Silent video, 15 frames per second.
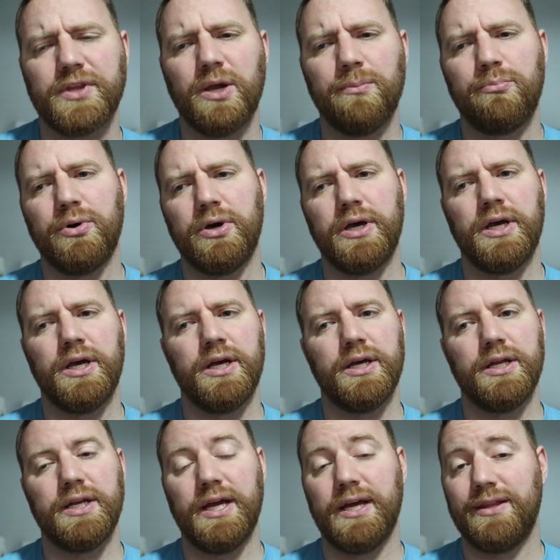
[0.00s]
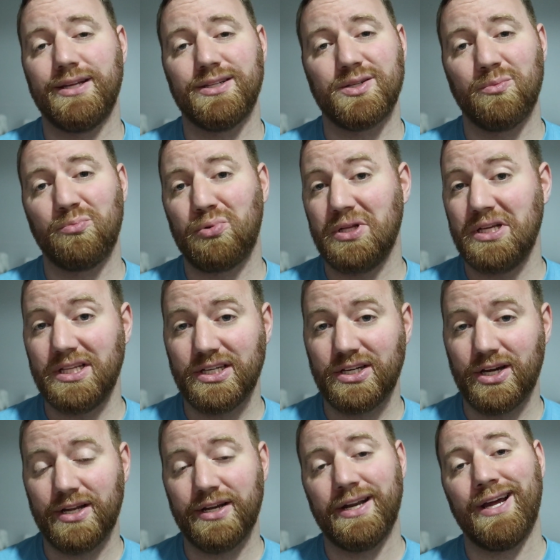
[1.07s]
But yeah, that's completely
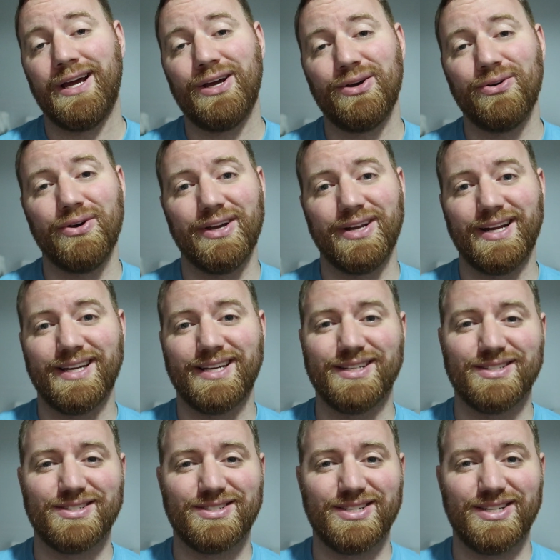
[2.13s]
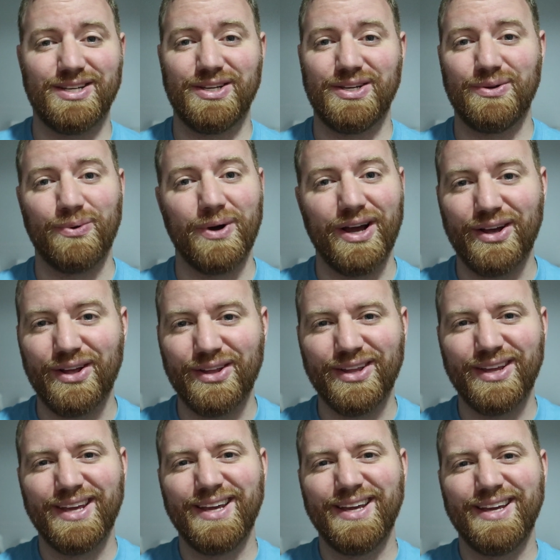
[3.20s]
gone now, and I can see
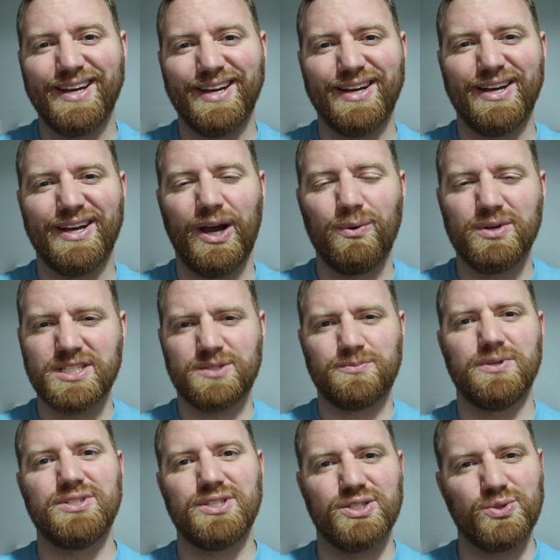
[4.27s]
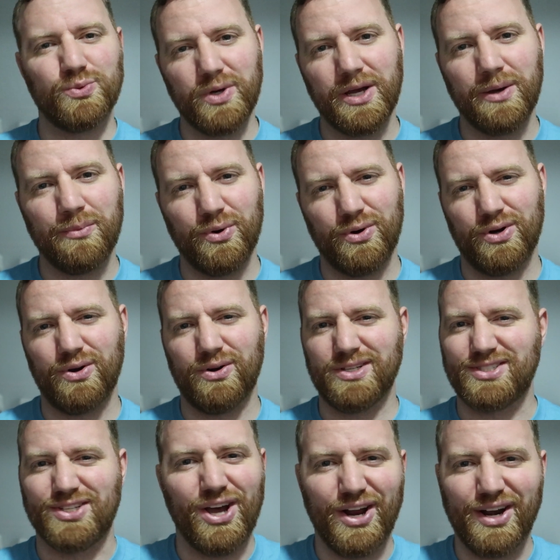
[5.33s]
well. I wasn't supposed to swim or go to
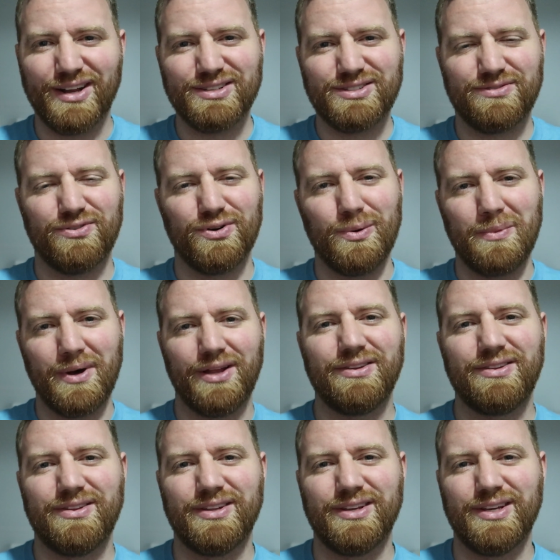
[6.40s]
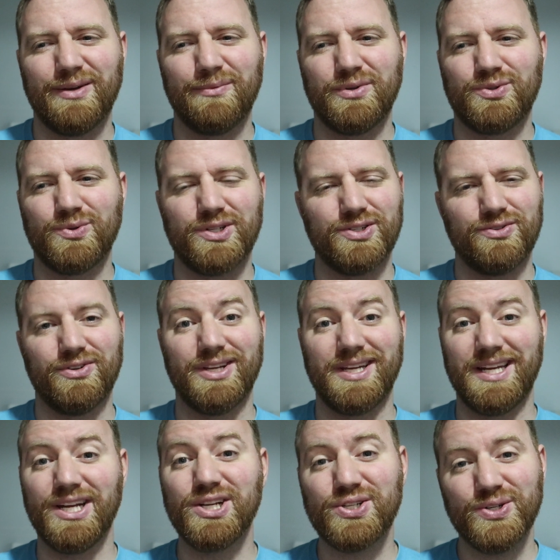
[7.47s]
saunas for a month, which wasn't
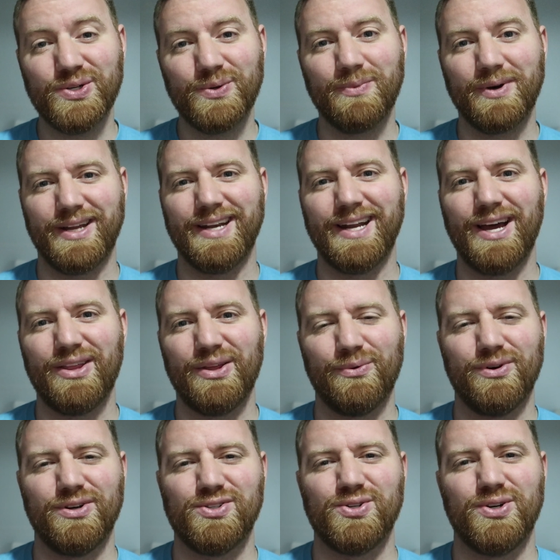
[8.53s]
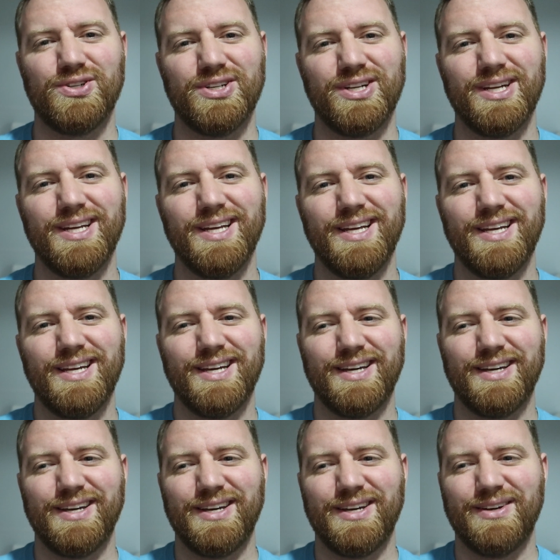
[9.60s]
really an issue, but now that we're in Georgia,
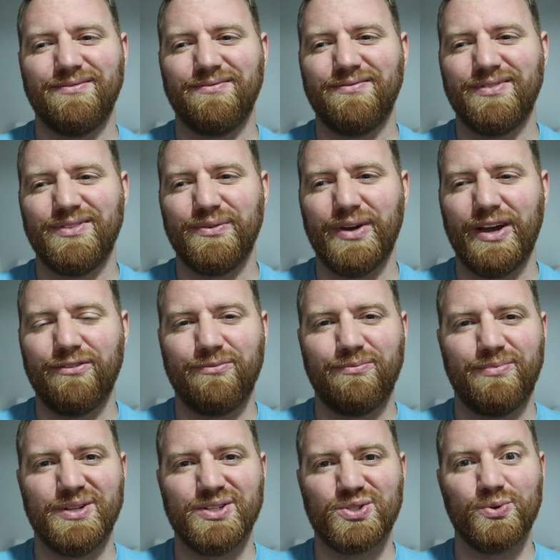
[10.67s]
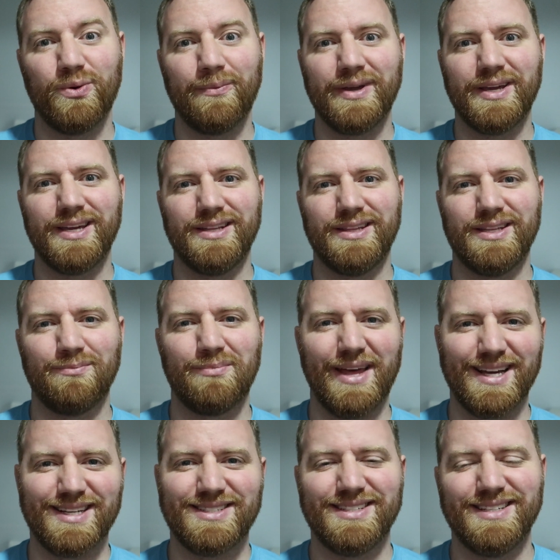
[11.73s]
I've been swimming in the
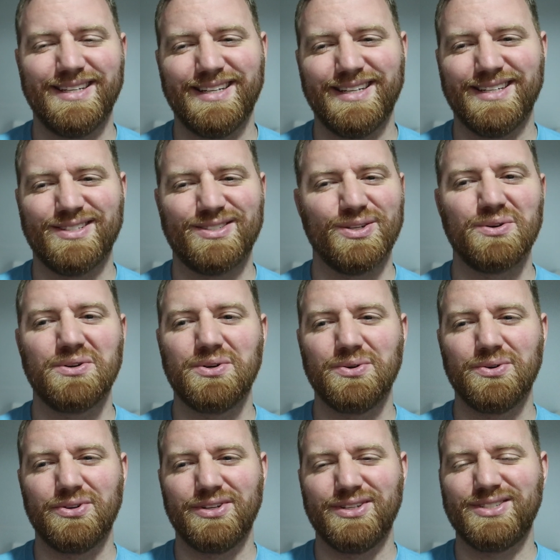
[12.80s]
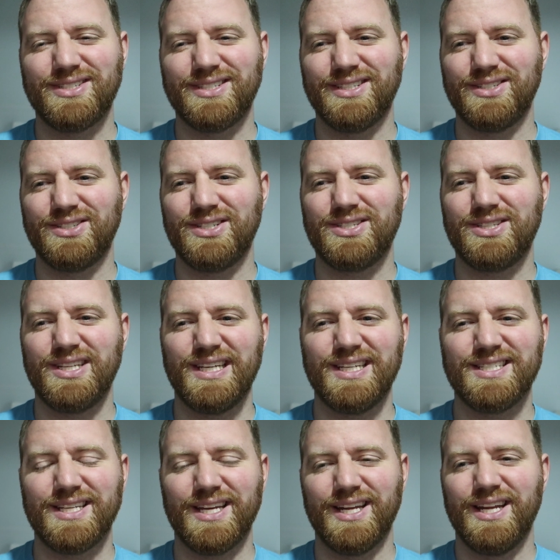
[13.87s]
Black Sea, and it's so cool. There's just
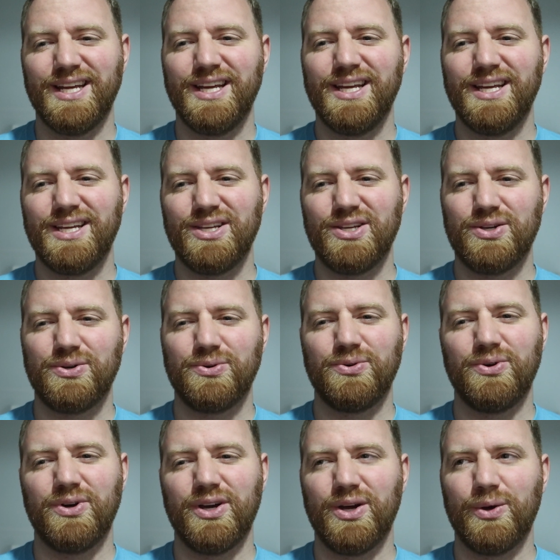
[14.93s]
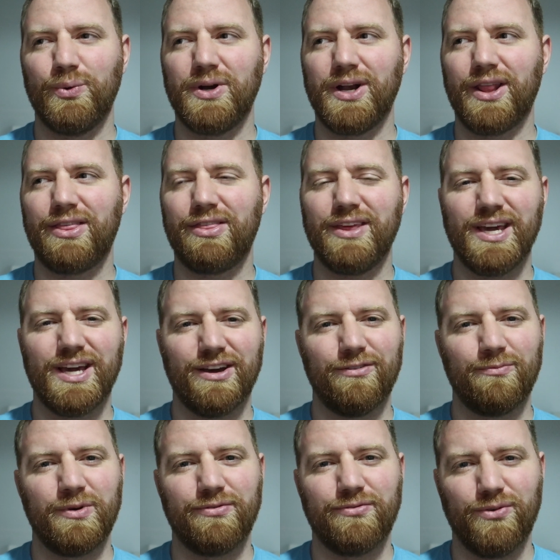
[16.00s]
things that you wouldn't think
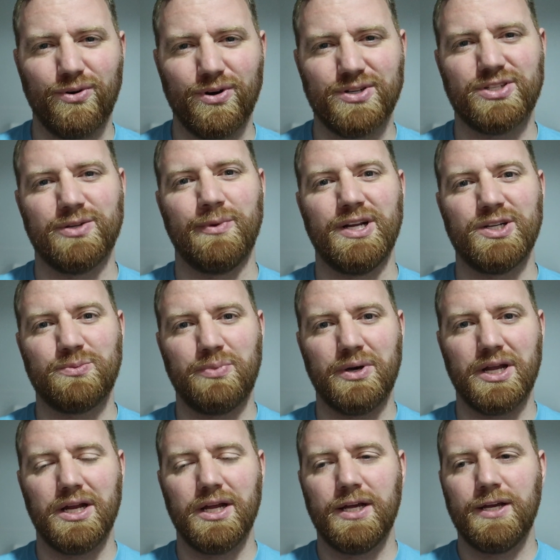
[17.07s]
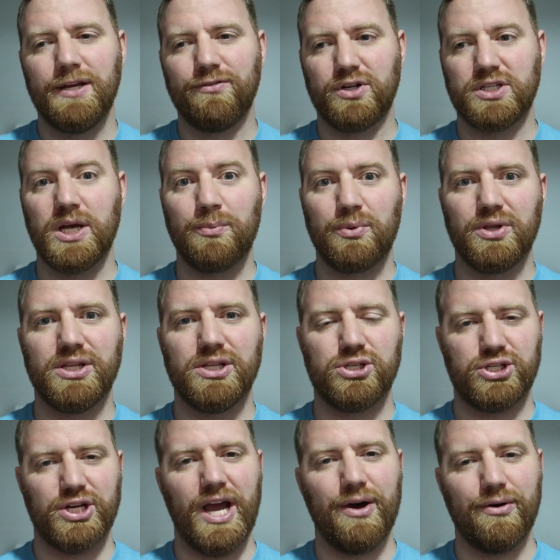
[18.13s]
of before so much, but for example, in the
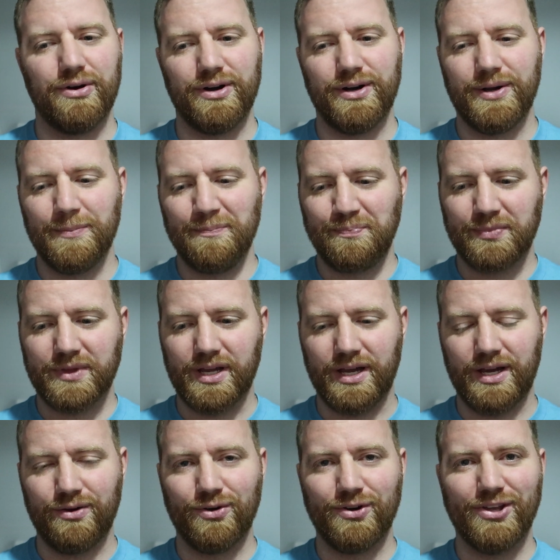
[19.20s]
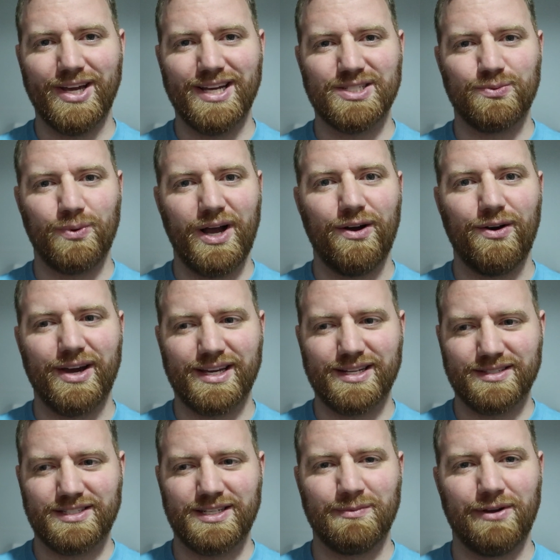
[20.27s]
shower, I realized, wow, I
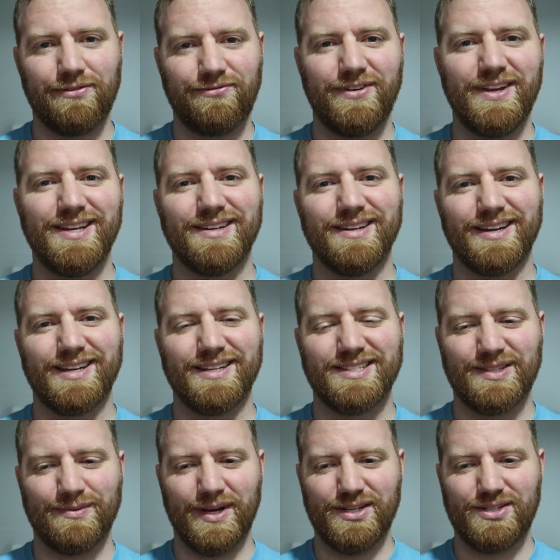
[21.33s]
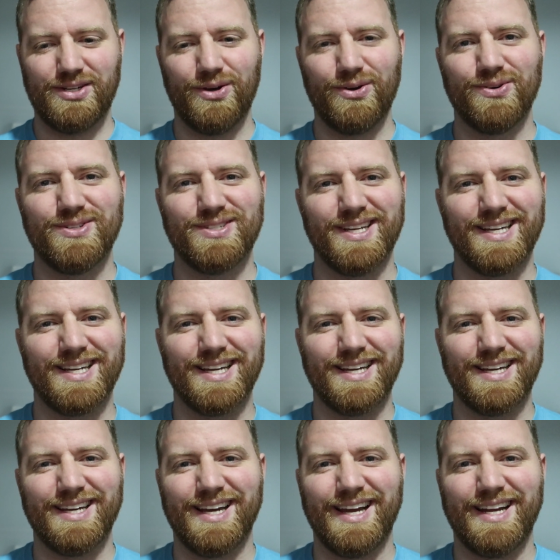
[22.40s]
can see my feet, I can see my toes. Like
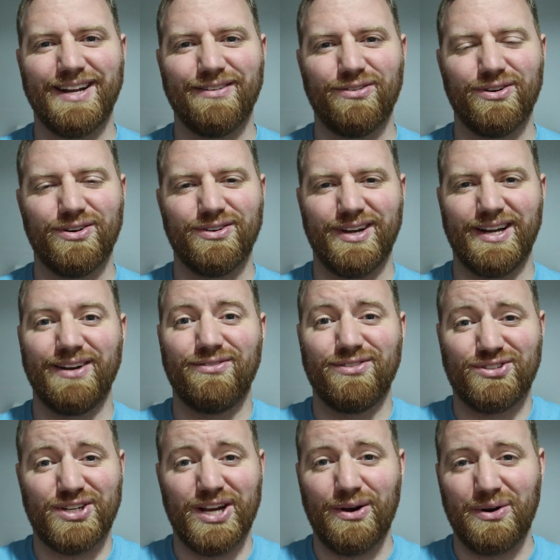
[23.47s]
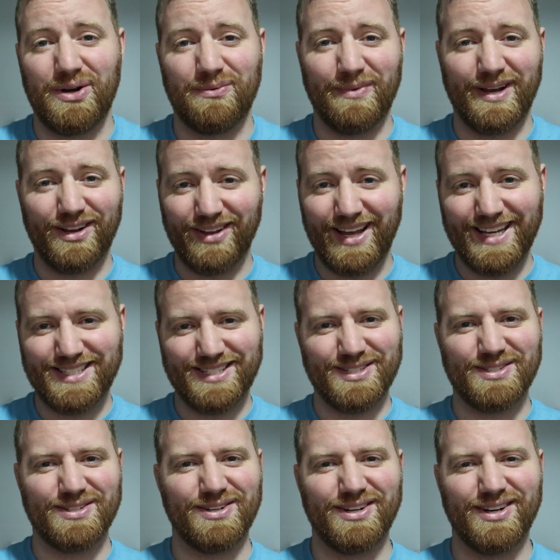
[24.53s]
I never showered with my
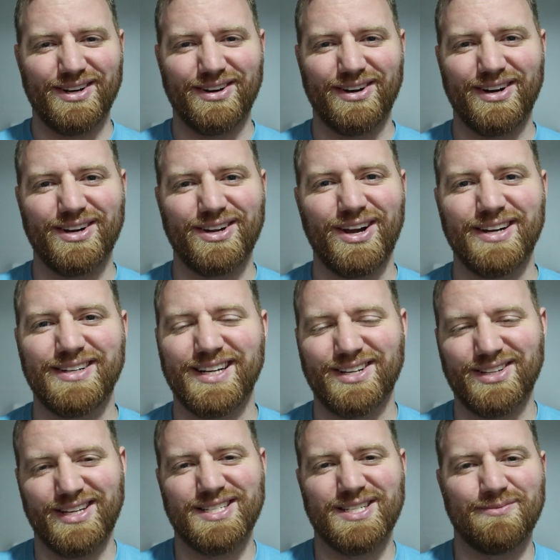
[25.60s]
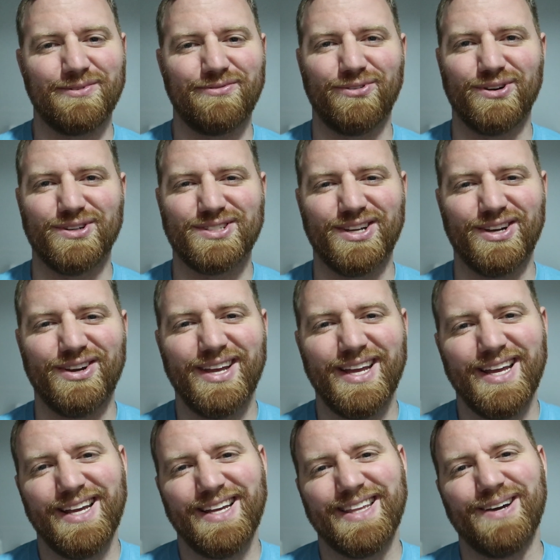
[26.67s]
glasses or contact lenses before, so
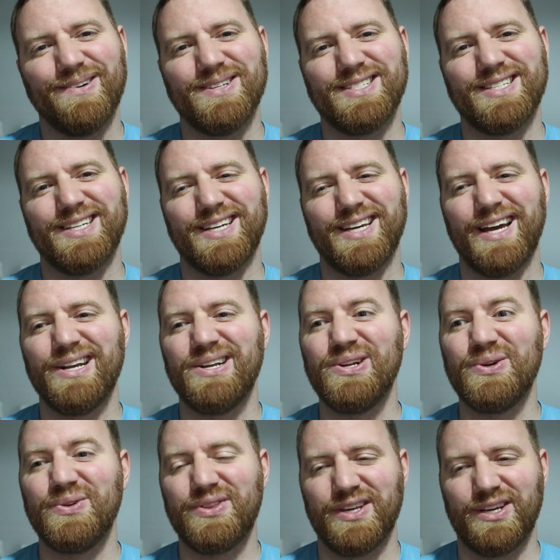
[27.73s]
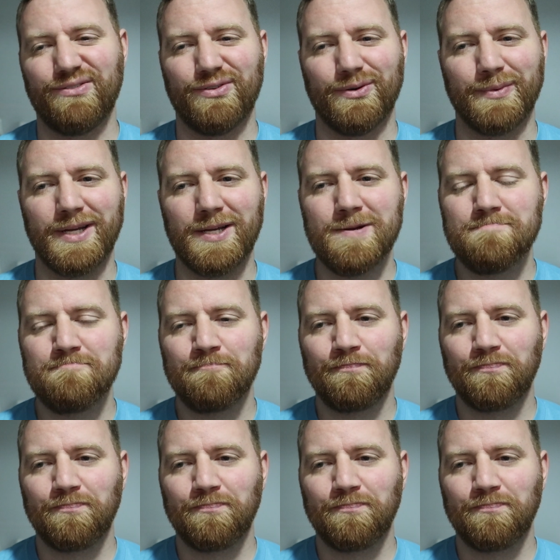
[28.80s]
that was a new thing for me.